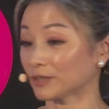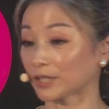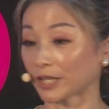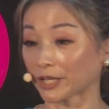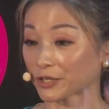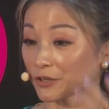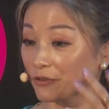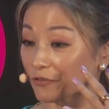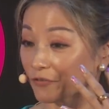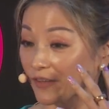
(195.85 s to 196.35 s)

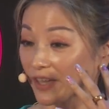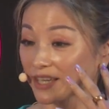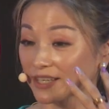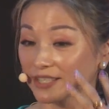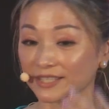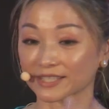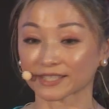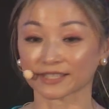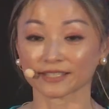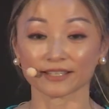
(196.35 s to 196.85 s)
like your
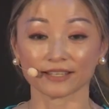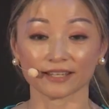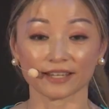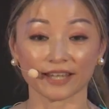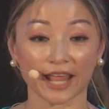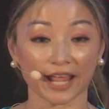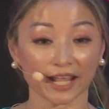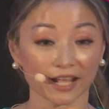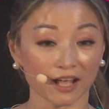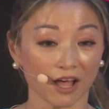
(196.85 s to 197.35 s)
face,
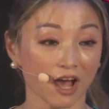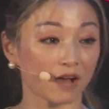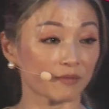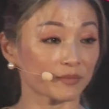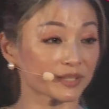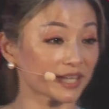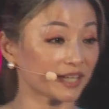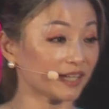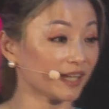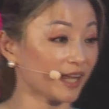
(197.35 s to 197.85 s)
neck,
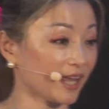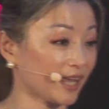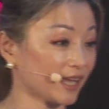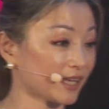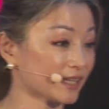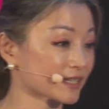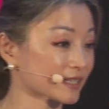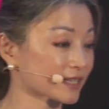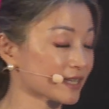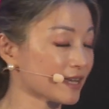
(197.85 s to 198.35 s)
arms, and
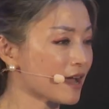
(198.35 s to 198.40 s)
legs,